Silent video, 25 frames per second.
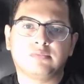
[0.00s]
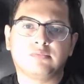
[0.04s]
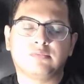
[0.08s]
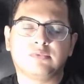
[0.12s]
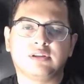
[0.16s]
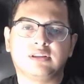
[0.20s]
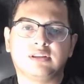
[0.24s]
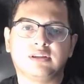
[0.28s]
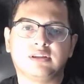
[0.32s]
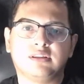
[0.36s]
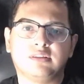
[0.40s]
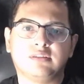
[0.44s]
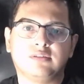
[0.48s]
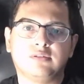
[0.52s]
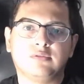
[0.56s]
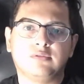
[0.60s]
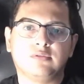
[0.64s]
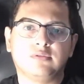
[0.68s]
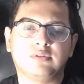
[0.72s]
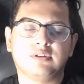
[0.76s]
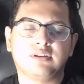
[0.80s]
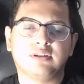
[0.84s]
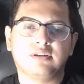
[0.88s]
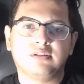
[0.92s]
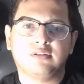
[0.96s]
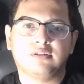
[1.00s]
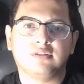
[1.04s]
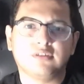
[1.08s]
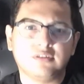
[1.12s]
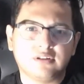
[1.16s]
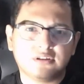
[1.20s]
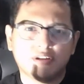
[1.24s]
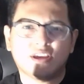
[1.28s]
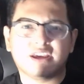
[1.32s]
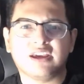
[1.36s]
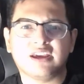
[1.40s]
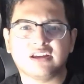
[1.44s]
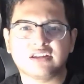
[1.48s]
really do a
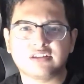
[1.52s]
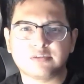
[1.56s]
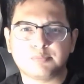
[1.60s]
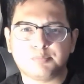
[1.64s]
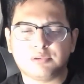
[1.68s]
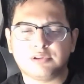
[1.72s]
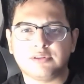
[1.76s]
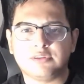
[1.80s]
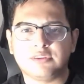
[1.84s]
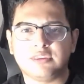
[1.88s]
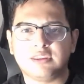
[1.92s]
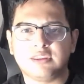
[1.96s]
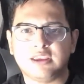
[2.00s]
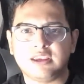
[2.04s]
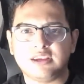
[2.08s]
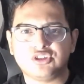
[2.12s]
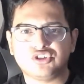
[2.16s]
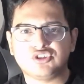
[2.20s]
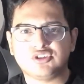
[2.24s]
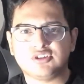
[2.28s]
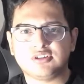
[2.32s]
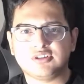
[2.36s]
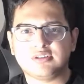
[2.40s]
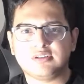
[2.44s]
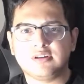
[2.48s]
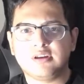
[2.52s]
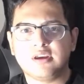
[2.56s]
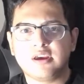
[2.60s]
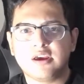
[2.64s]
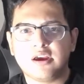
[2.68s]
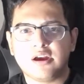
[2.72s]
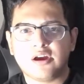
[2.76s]
good explanation